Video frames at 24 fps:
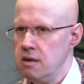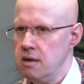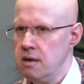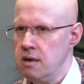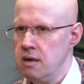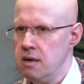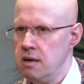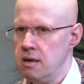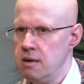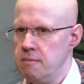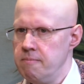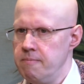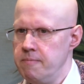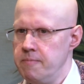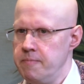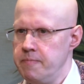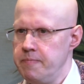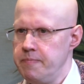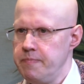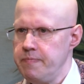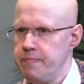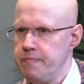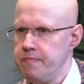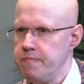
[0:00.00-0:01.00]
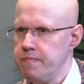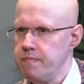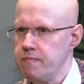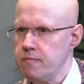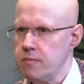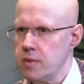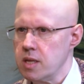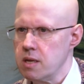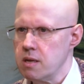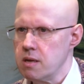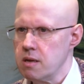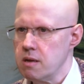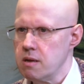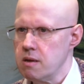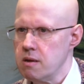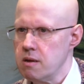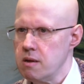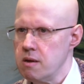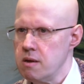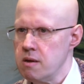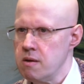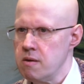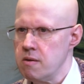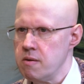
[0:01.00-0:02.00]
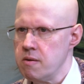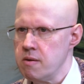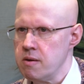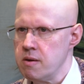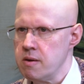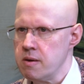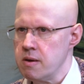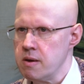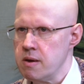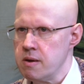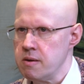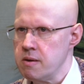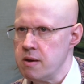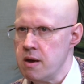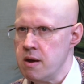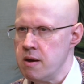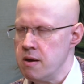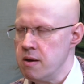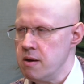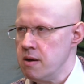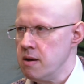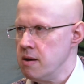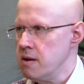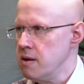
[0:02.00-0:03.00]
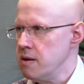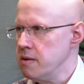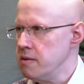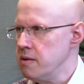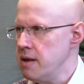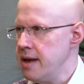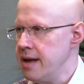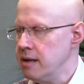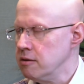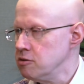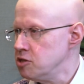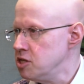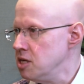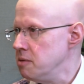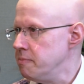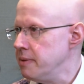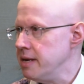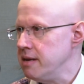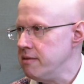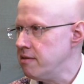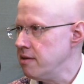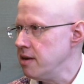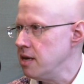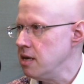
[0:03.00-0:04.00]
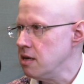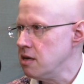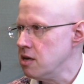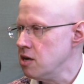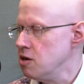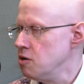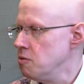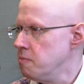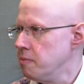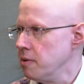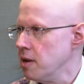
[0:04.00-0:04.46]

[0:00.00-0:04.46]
LGBTQ